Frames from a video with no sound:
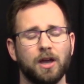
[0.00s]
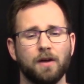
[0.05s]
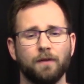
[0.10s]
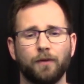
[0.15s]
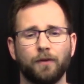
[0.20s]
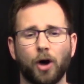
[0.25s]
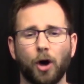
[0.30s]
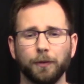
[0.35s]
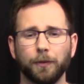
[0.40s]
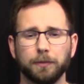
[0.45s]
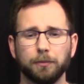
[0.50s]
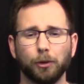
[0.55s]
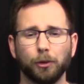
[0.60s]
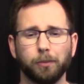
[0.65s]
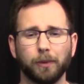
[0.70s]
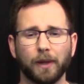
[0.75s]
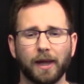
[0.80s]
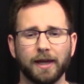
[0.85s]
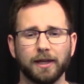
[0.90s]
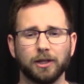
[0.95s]
For optimal
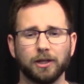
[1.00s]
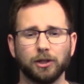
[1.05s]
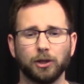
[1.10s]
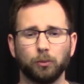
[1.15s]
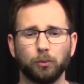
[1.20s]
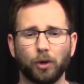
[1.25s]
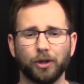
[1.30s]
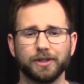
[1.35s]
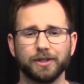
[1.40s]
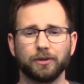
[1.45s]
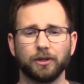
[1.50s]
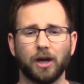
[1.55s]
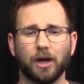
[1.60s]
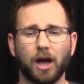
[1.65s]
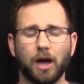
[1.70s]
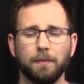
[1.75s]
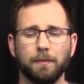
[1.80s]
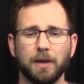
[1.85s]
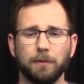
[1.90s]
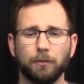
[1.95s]
play, you'll want to
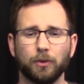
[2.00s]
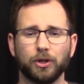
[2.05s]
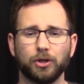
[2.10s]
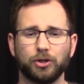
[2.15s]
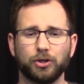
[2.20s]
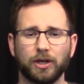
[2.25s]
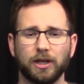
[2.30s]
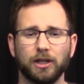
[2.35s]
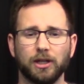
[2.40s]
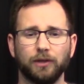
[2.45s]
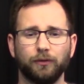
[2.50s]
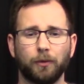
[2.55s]
arm him with a shield